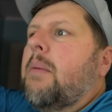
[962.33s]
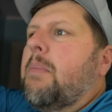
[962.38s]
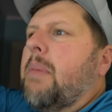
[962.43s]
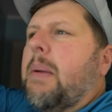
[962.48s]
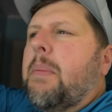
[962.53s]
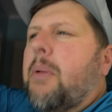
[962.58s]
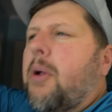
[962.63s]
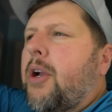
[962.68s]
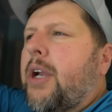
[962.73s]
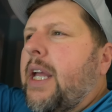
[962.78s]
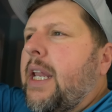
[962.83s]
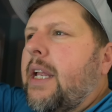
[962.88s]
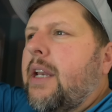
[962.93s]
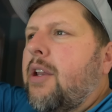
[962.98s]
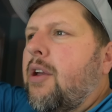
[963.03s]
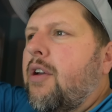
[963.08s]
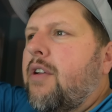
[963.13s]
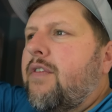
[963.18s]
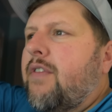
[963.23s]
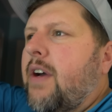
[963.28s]
people aren't getting
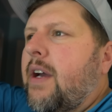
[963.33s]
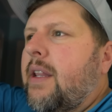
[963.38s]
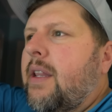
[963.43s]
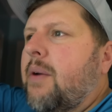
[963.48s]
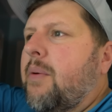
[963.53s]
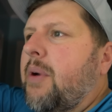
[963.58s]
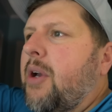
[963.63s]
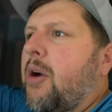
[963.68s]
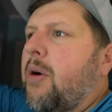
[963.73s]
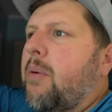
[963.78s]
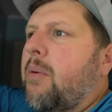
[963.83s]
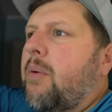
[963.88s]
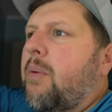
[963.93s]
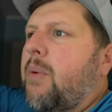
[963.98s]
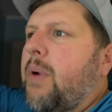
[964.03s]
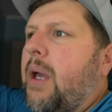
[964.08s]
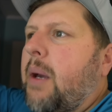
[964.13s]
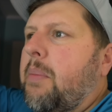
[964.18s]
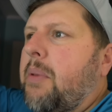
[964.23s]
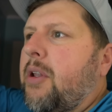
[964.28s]
notified that we
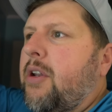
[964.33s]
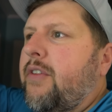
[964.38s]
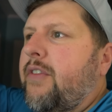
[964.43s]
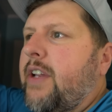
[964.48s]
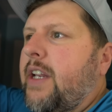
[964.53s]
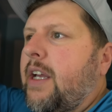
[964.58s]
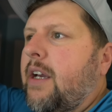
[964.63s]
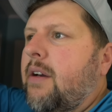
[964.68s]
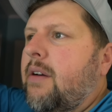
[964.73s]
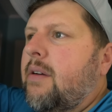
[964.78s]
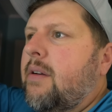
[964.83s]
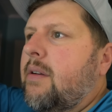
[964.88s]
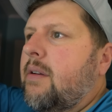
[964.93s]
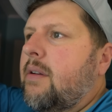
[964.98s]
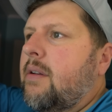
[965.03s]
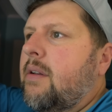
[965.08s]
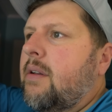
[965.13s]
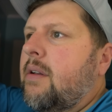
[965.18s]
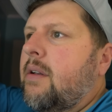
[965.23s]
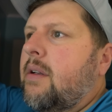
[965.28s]
we upload a video?
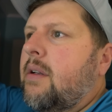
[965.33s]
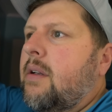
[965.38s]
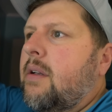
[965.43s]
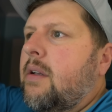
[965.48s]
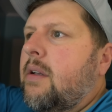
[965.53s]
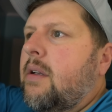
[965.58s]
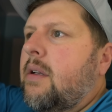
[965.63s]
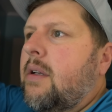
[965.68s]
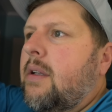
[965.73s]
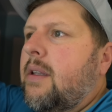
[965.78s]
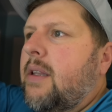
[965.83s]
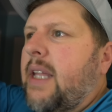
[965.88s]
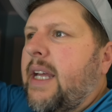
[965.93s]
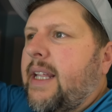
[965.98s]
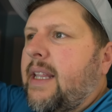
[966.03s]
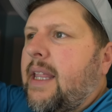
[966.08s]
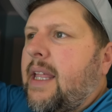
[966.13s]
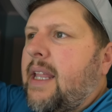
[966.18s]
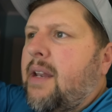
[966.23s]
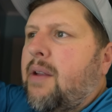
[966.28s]
Yeah.
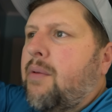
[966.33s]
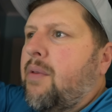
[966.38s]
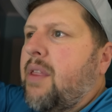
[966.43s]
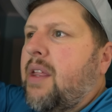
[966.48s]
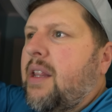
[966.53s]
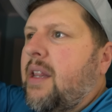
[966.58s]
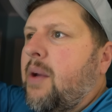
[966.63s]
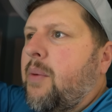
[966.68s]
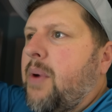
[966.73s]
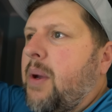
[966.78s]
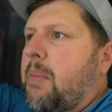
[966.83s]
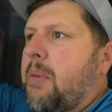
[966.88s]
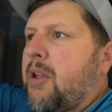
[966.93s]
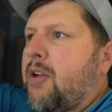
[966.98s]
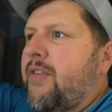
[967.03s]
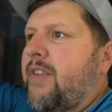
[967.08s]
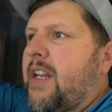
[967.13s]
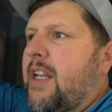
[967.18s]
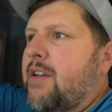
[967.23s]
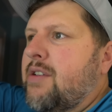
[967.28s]
Like they don't think that we
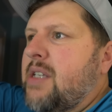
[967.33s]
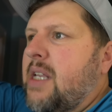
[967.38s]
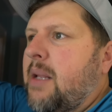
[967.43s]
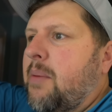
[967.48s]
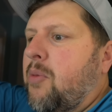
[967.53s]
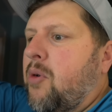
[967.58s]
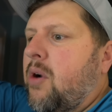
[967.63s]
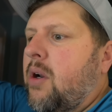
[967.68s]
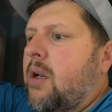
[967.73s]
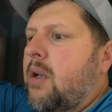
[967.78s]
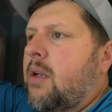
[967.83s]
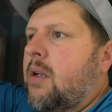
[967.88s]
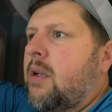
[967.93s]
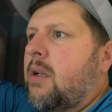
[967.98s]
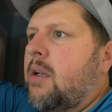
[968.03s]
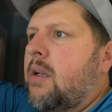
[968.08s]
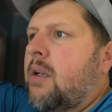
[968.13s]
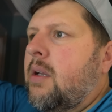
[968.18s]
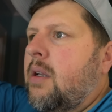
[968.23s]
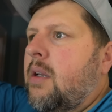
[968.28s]
upload videos anymore? Right, like,
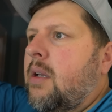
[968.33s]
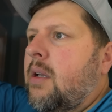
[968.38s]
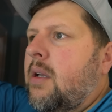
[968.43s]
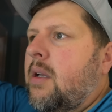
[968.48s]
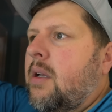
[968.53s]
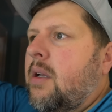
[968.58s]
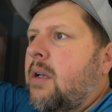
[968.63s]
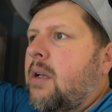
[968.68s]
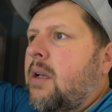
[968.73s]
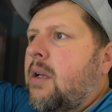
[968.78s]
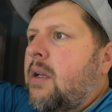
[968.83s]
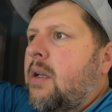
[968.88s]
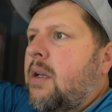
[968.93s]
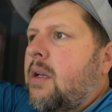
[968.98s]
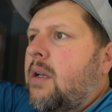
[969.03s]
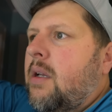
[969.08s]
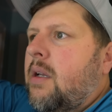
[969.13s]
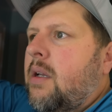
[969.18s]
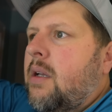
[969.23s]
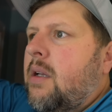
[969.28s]
we miss your
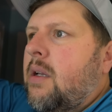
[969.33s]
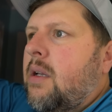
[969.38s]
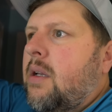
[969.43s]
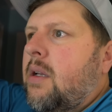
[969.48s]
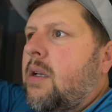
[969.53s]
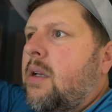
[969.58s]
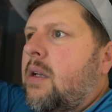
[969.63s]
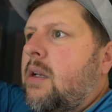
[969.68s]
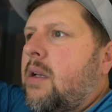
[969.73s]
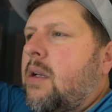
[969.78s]
content so much.